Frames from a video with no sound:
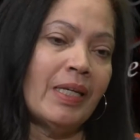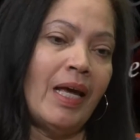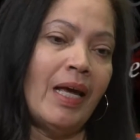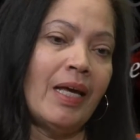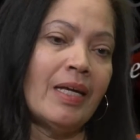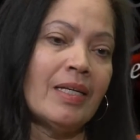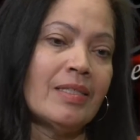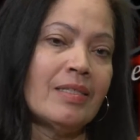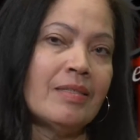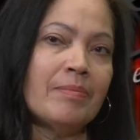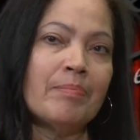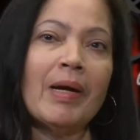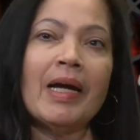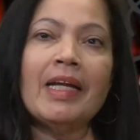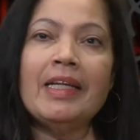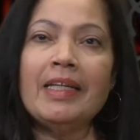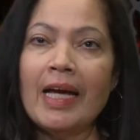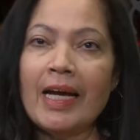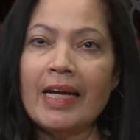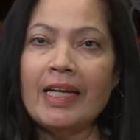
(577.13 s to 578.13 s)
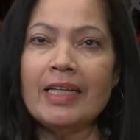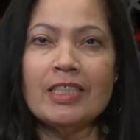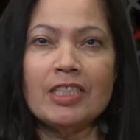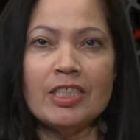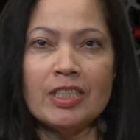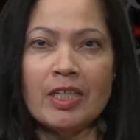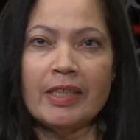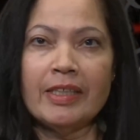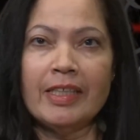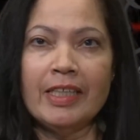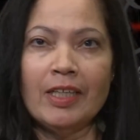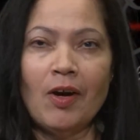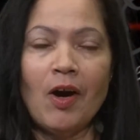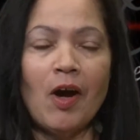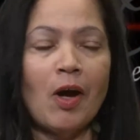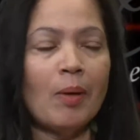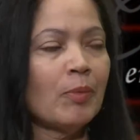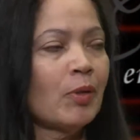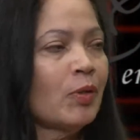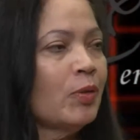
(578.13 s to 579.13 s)
as my knight in shining
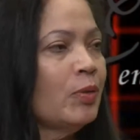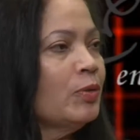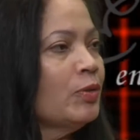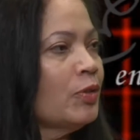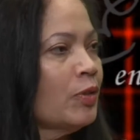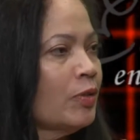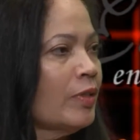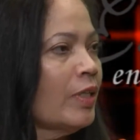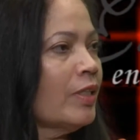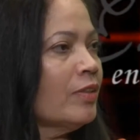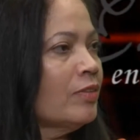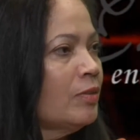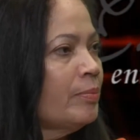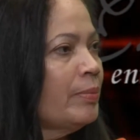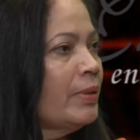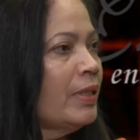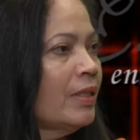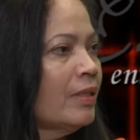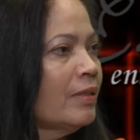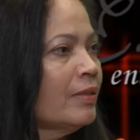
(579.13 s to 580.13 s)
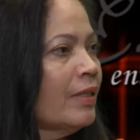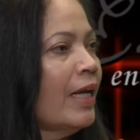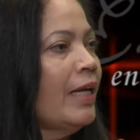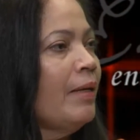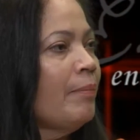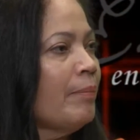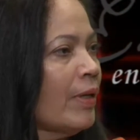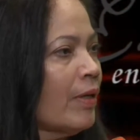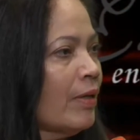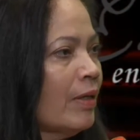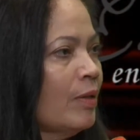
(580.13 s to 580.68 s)
armor, who turned out to be a nightmare.